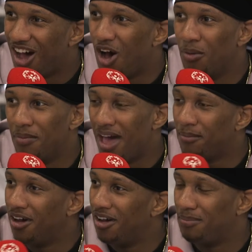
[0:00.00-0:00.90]
Oh, Pat
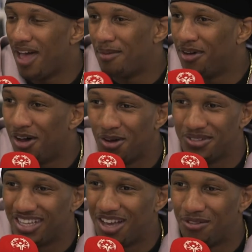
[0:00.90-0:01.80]

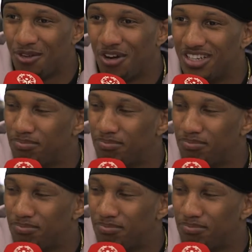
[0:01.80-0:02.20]
Mahomes. Yeah, of course.